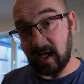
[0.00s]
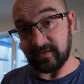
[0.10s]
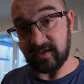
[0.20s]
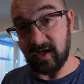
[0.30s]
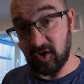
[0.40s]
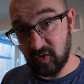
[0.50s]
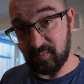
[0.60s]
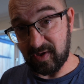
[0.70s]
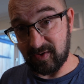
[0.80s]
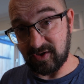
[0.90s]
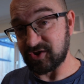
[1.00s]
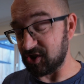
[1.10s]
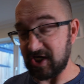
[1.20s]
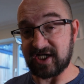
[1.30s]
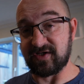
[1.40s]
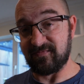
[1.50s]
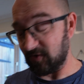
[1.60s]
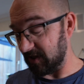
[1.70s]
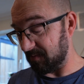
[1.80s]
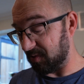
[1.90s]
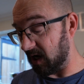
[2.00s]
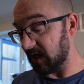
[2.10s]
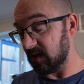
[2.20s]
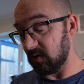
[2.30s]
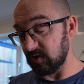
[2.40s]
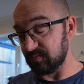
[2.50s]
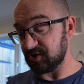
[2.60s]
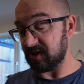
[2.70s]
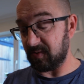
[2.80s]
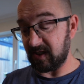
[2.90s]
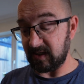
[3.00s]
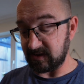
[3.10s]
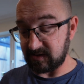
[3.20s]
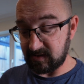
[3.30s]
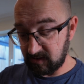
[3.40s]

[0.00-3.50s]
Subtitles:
And the accompaniment suggested for that pie was mushy peas.